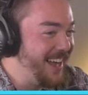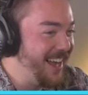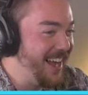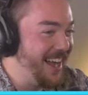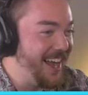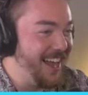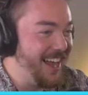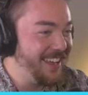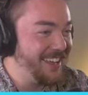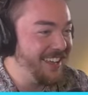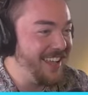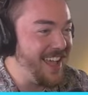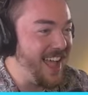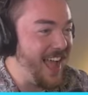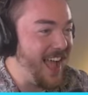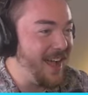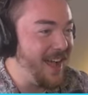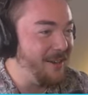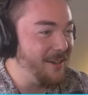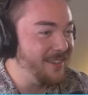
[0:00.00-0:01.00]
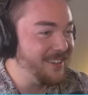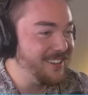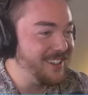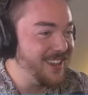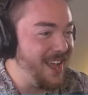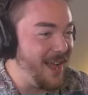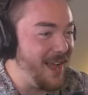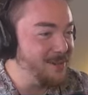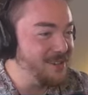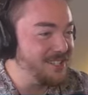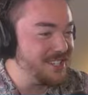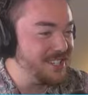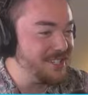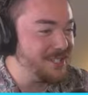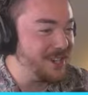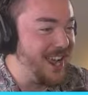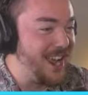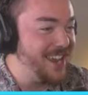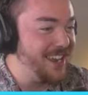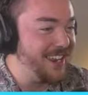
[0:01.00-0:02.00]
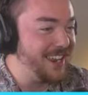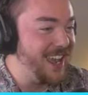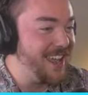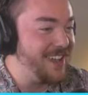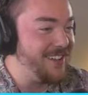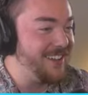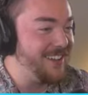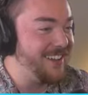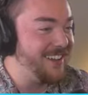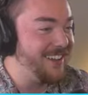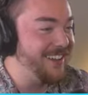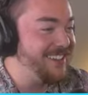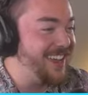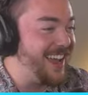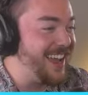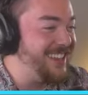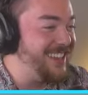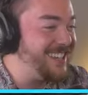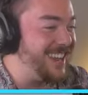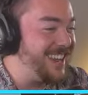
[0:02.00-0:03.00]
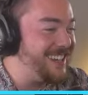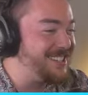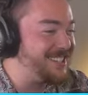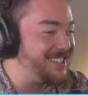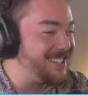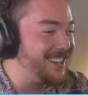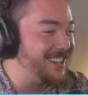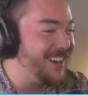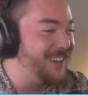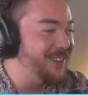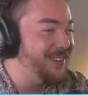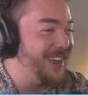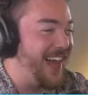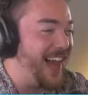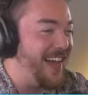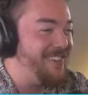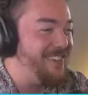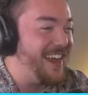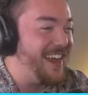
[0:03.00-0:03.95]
second. Yeah, okay. I wasn't trying to get you at all. Just hold on